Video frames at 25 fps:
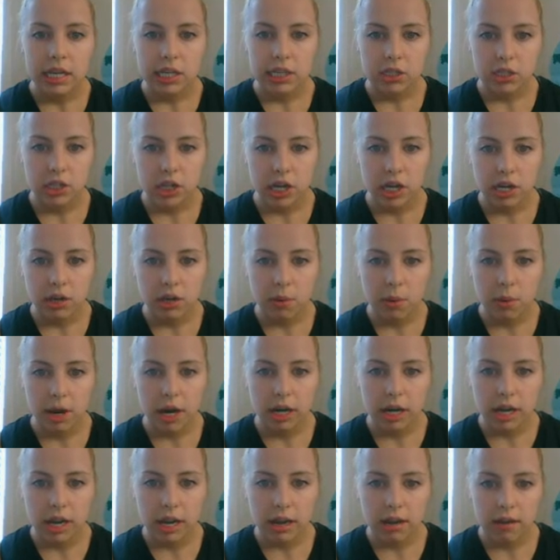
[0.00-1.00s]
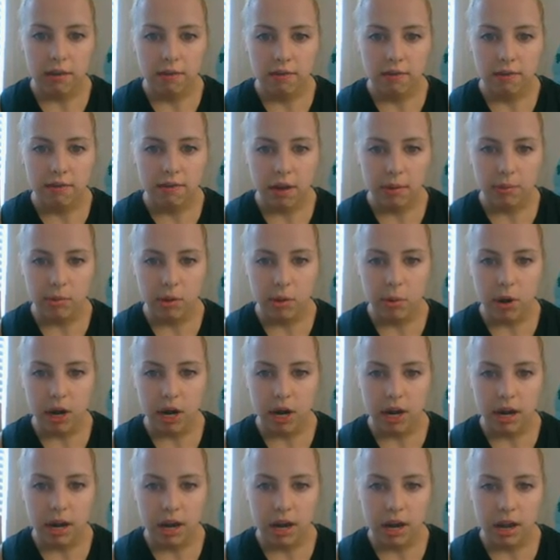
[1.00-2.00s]
January,
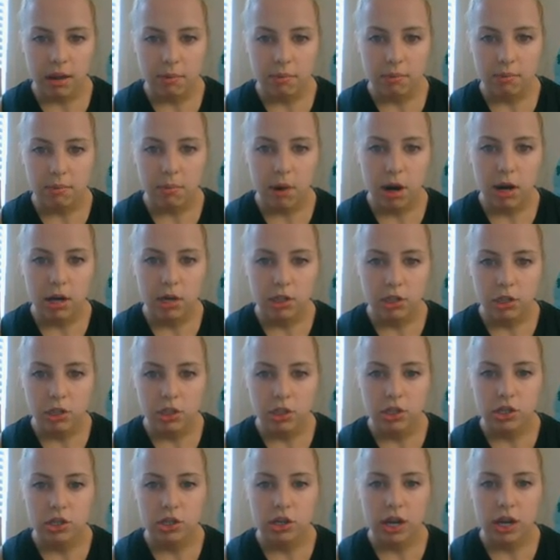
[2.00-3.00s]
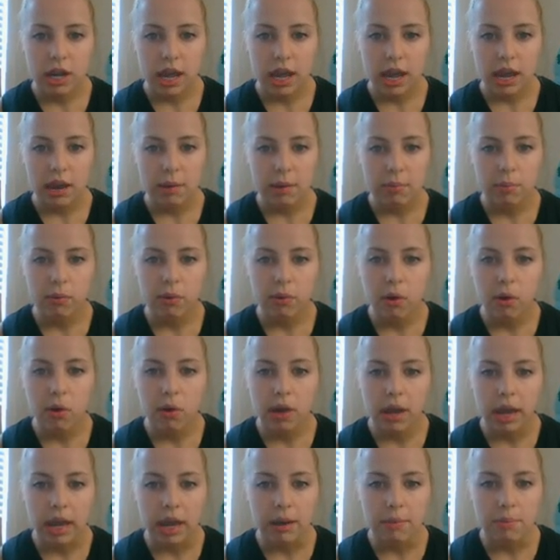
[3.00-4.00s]
February, March, April,
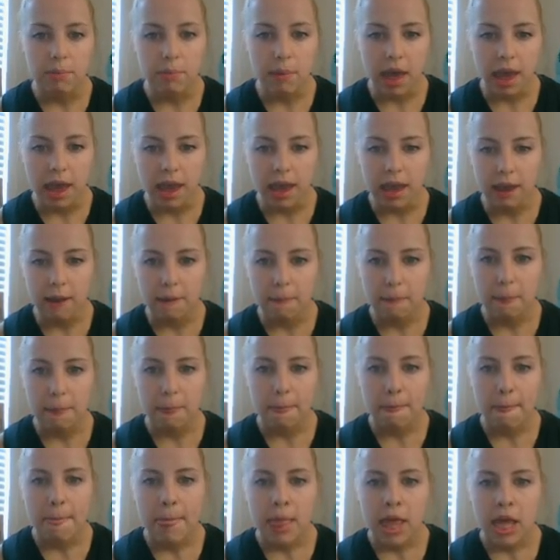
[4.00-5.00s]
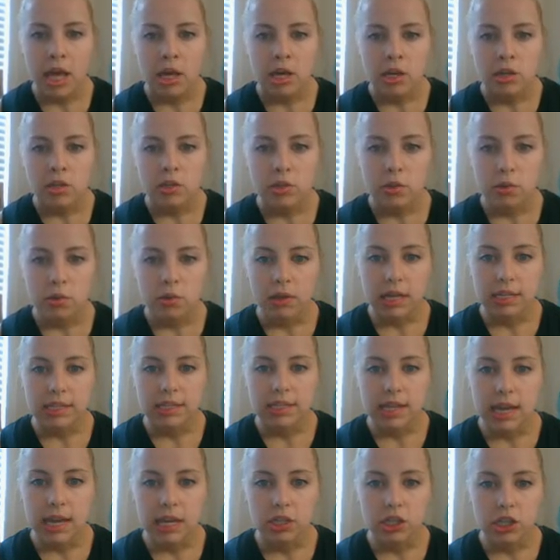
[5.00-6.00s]
and May. So let's
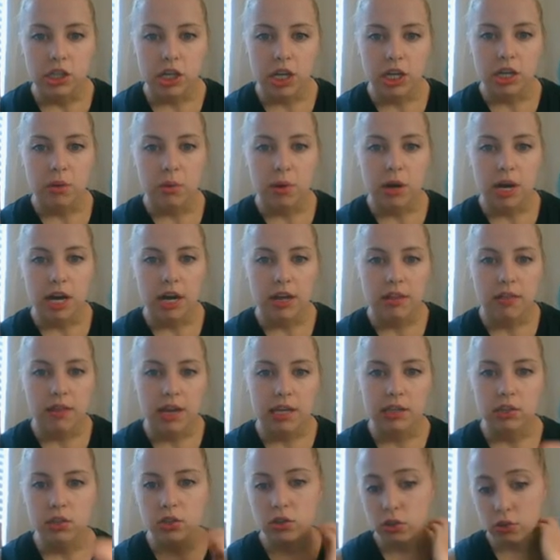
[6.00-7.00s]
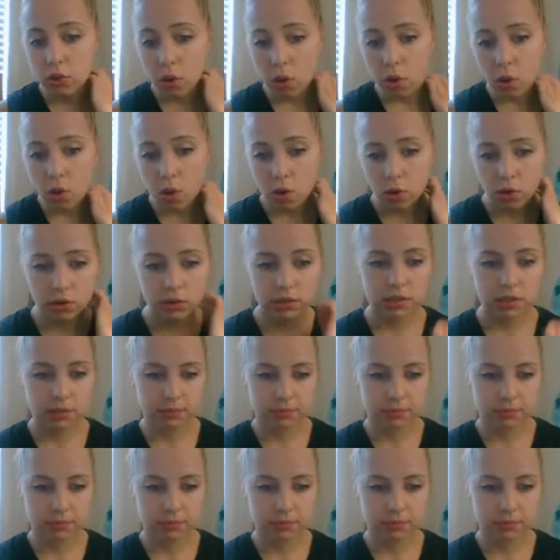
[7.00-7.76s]
say in January they sold